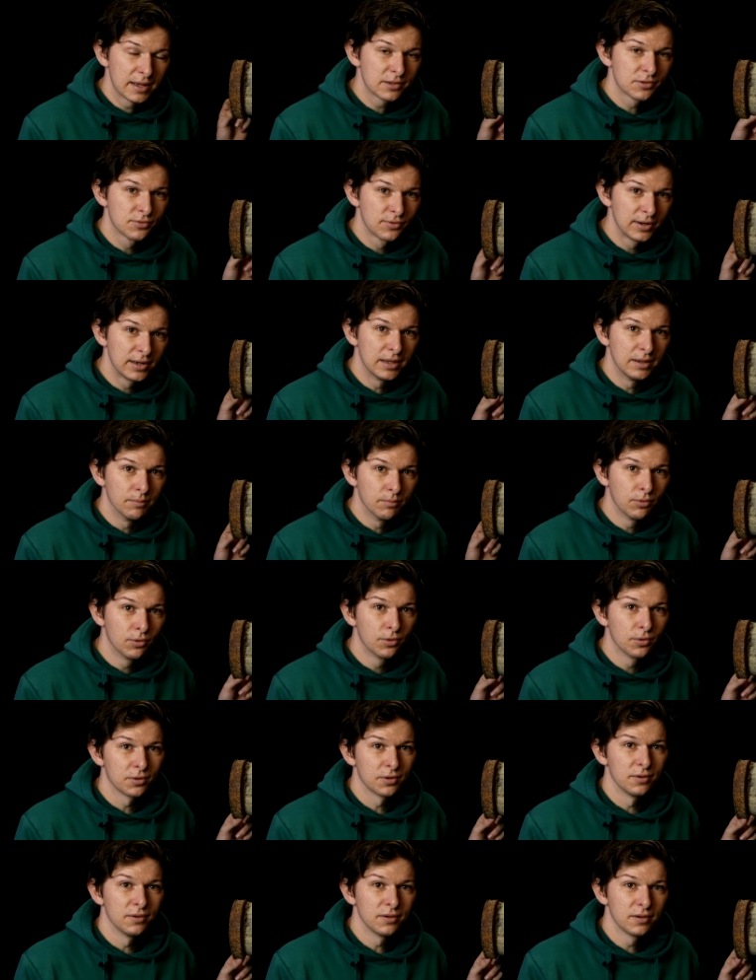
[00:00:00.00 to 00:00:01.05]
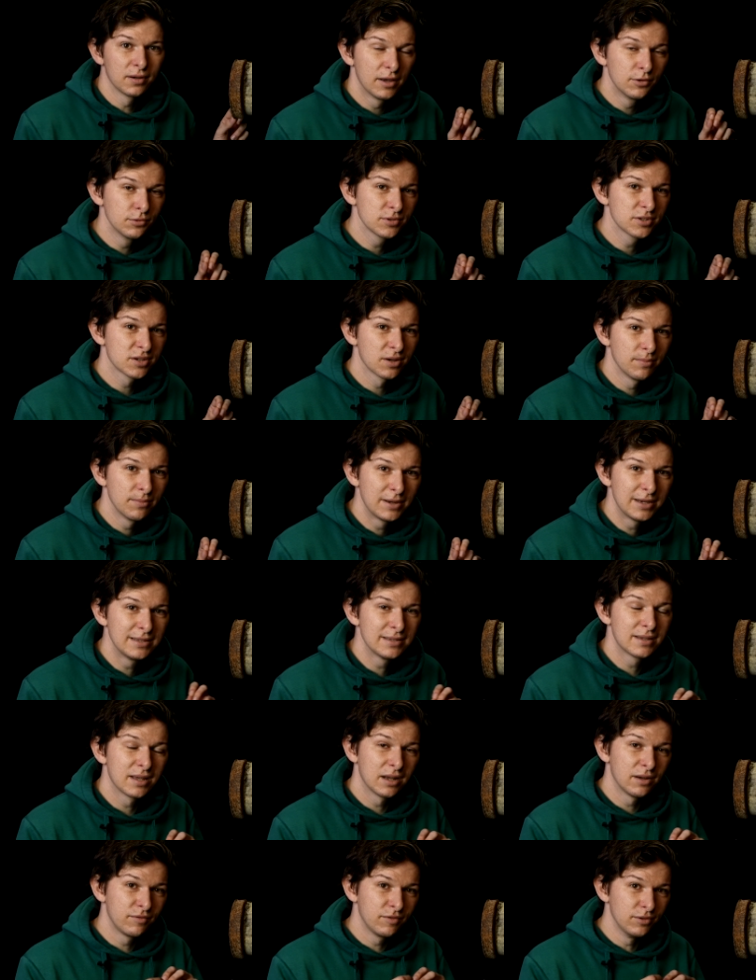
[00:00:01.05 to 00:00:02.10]
that's really important. It also means
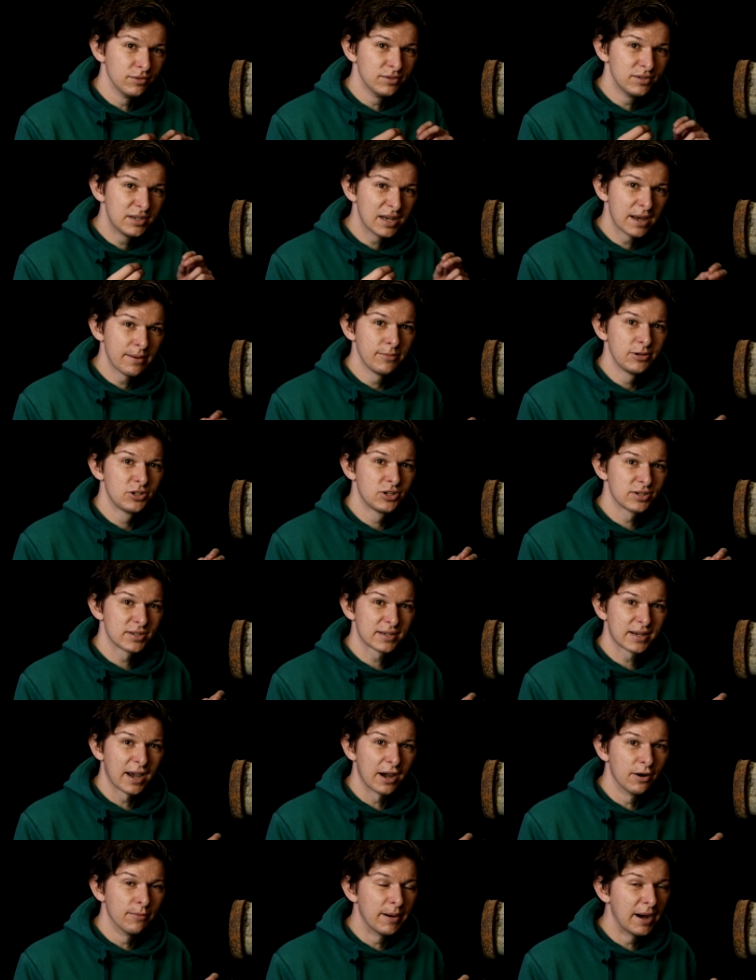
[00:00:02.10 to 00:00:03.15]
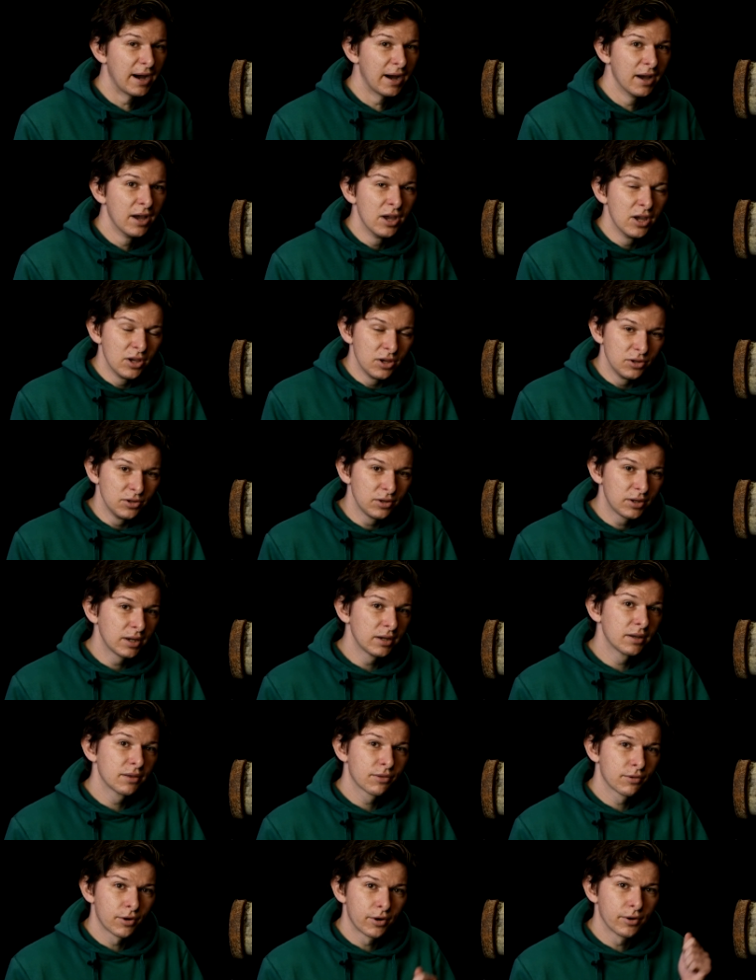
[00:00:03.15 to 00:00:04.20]
that if you damage a scale bar, you can
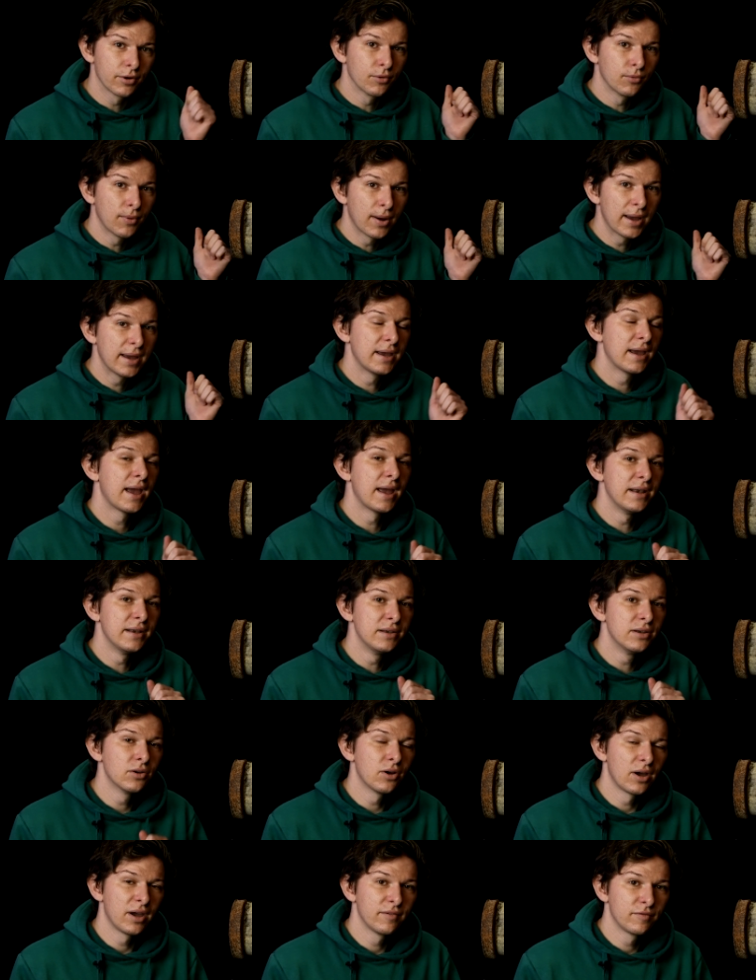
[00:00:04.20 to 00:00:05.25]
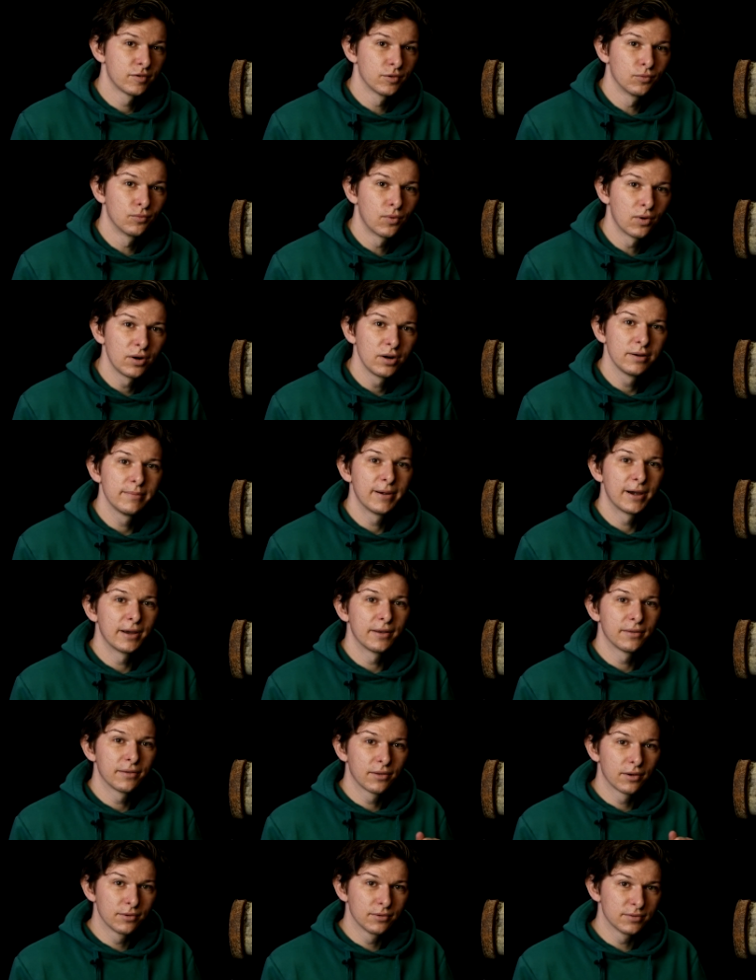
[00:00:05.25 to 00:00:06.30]
throw it away and not have to worry
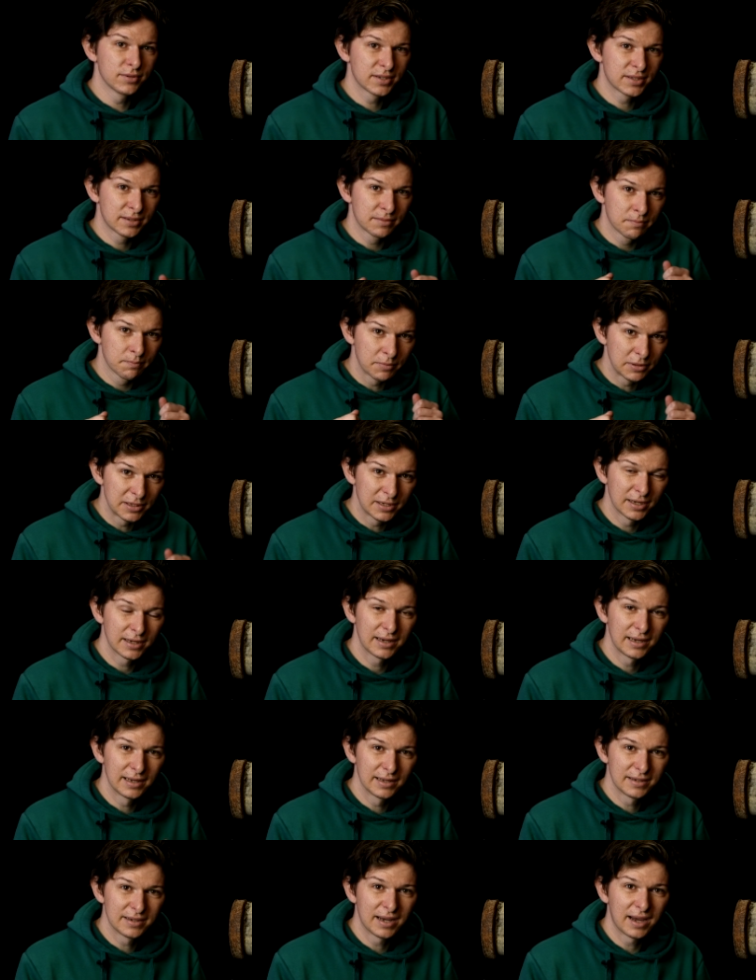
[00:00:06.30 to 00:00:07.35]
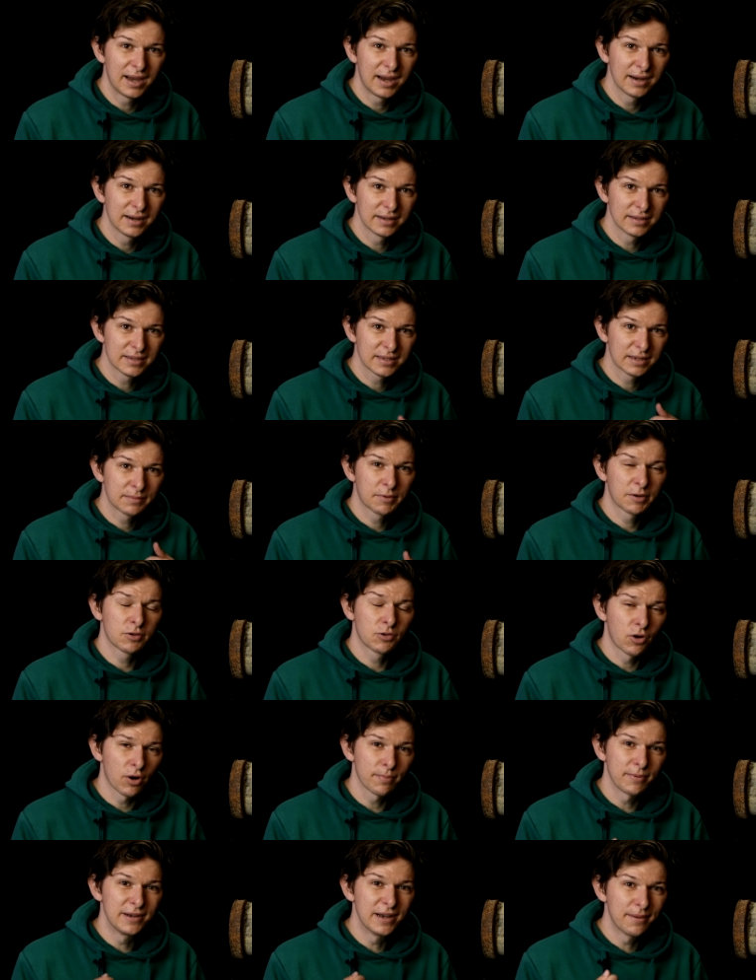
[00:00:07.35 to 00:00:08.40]
about those particular targets
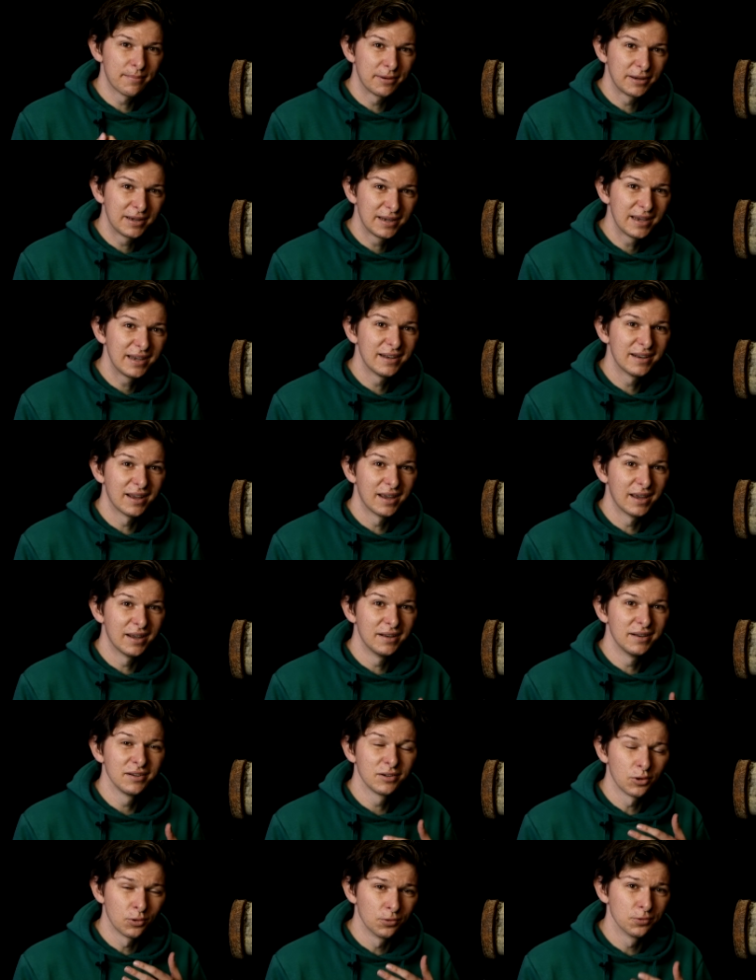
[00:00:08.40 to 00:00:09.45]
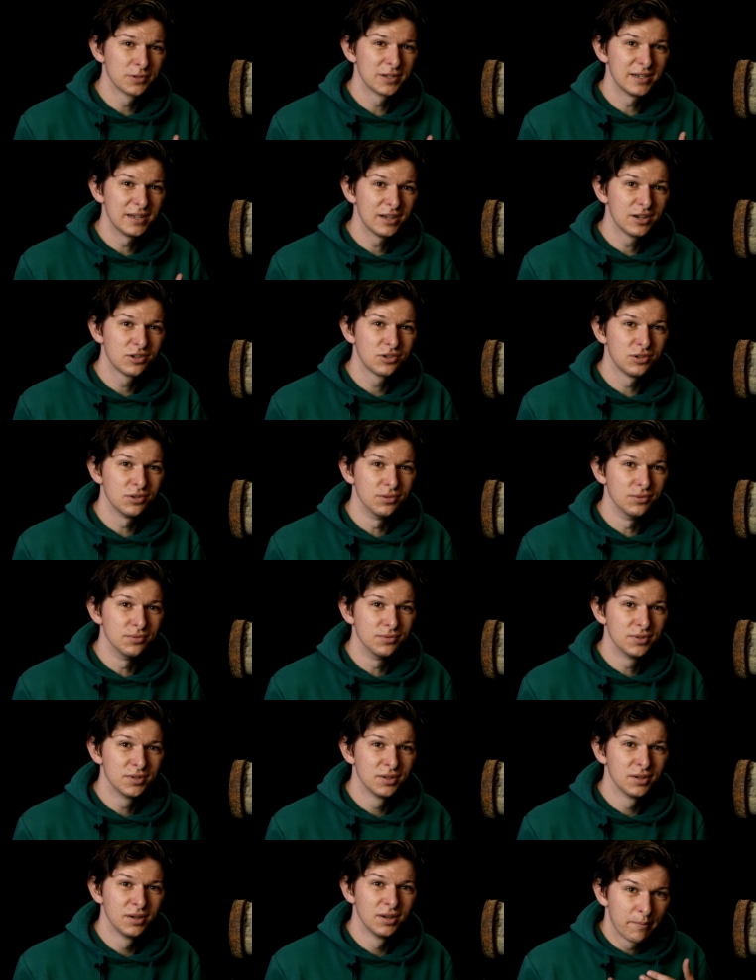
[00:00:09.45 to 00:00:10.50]
cropping up again and causing
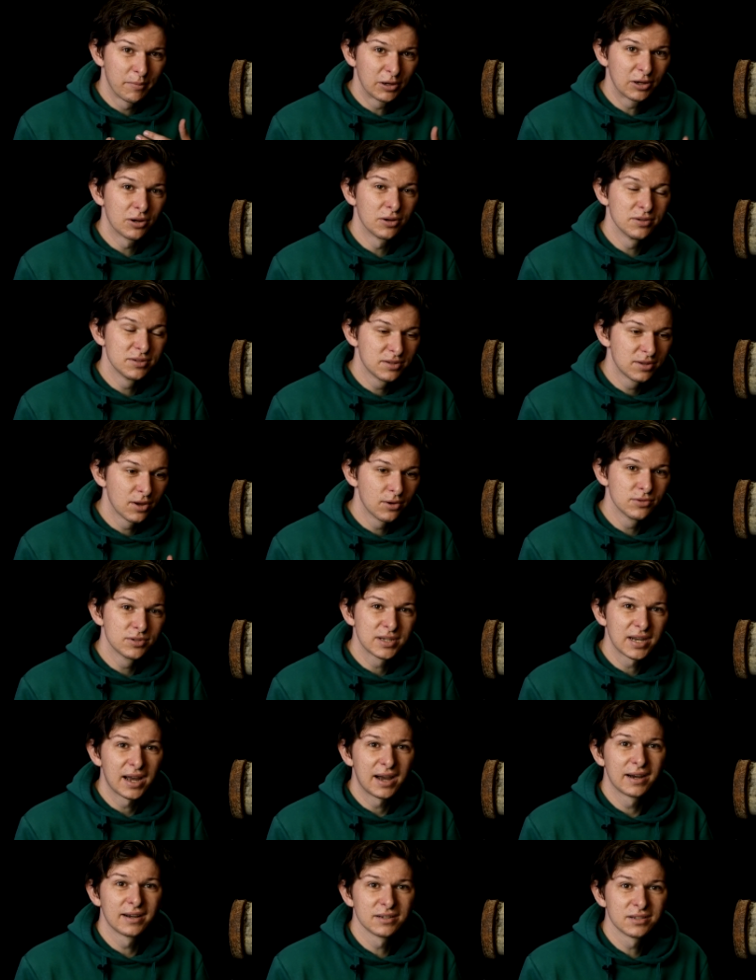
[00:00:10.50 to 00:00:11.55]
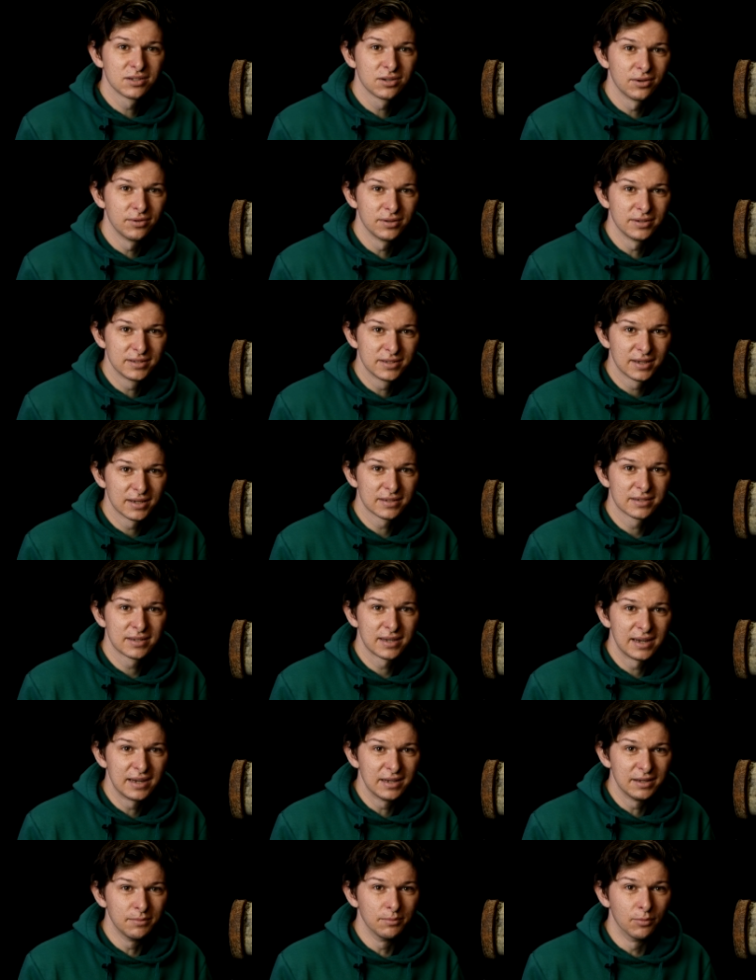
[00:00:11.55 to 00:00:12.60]
issues because those targets don't exist
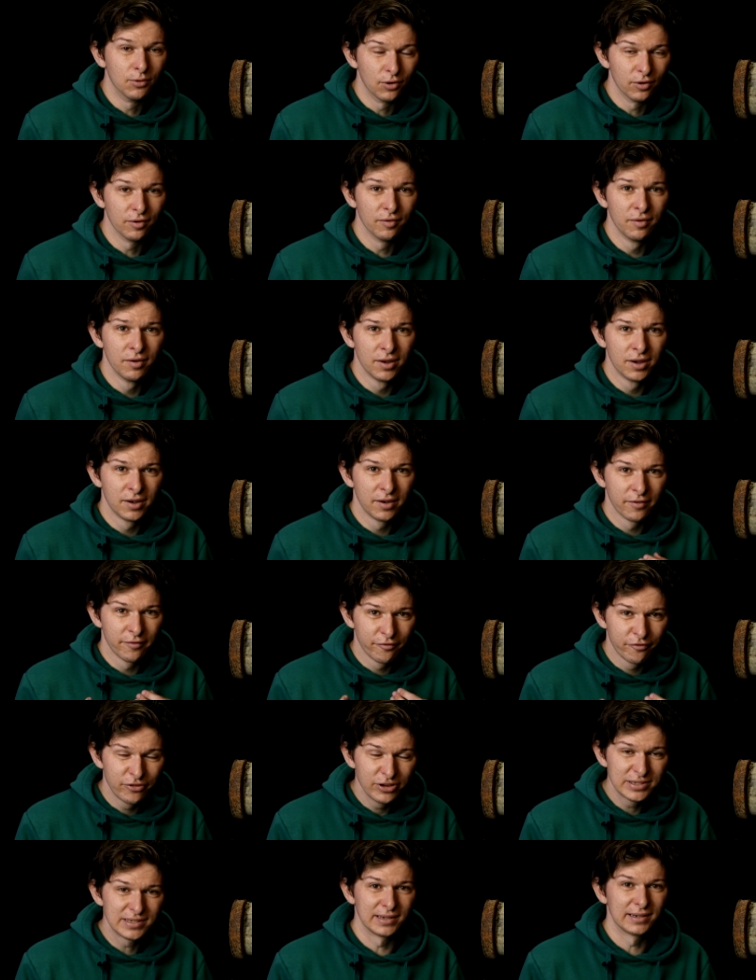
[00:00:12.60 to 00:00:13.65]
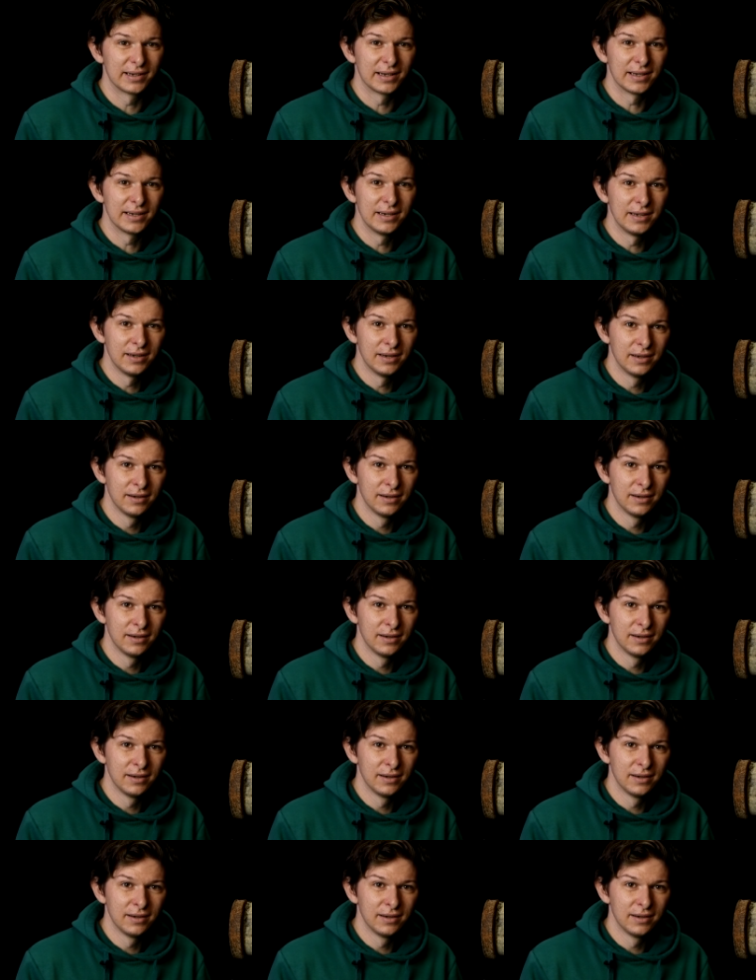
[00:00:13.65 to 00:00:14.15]
anymore physically.